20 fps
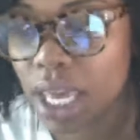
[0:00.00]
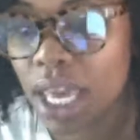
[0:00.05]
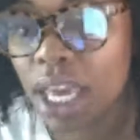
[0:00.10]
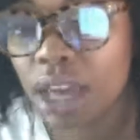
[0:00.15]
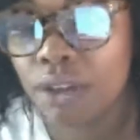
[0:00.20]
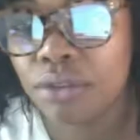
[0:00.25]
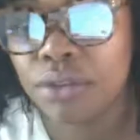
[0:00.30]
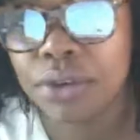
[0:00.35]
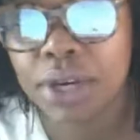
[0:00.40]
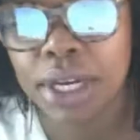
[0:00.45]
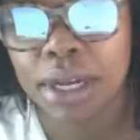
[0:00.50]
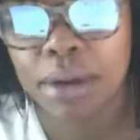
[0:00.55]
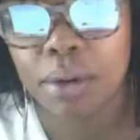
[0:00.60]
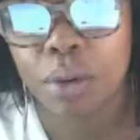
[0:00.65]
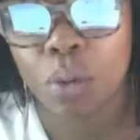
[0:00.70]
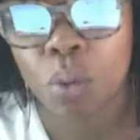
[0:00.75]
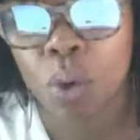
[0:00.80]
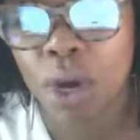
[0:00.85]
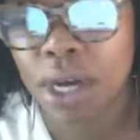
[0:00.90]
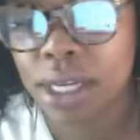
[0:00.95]

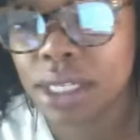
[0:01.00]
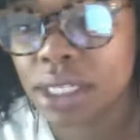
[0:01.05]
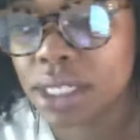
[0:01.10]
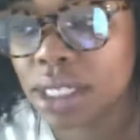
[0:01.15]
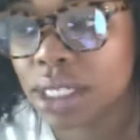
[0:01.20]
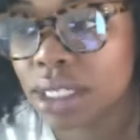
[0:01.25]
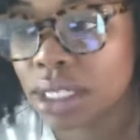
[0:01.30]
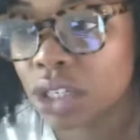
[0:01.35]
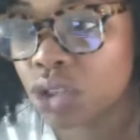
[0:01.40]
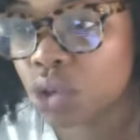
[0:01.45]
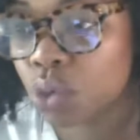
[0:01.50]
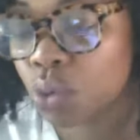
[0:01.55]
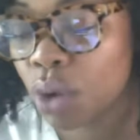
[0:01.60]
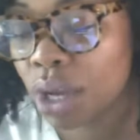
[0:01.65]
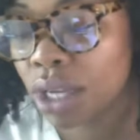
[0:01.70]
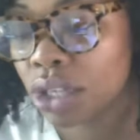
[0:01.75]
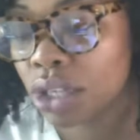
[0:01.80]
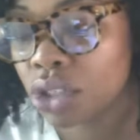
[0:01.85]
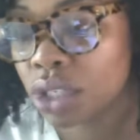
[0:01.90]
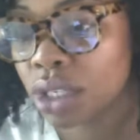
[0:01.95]
Everyone's
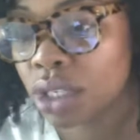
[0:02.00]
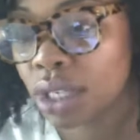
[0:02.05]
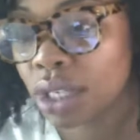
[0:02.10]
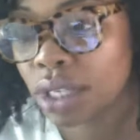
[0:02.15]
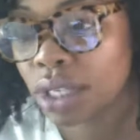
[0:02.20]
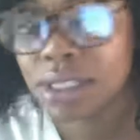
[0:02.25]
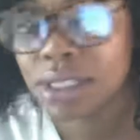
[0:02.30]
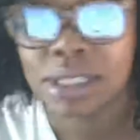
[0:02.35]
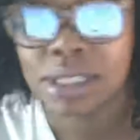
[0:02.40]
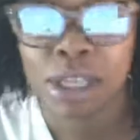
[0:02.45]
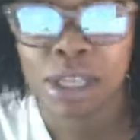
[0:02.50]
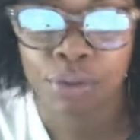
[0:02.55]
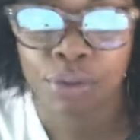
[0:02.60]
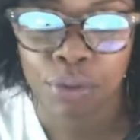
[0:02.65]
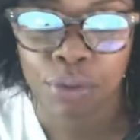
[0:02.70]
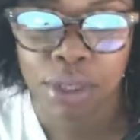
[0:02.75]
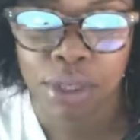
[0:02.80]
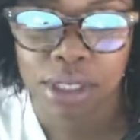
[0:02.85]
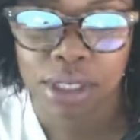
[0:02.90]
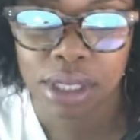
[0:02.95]
situation is
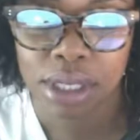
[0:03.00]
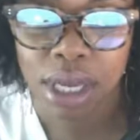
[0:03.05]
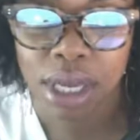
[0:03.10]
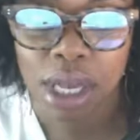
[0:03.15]
different.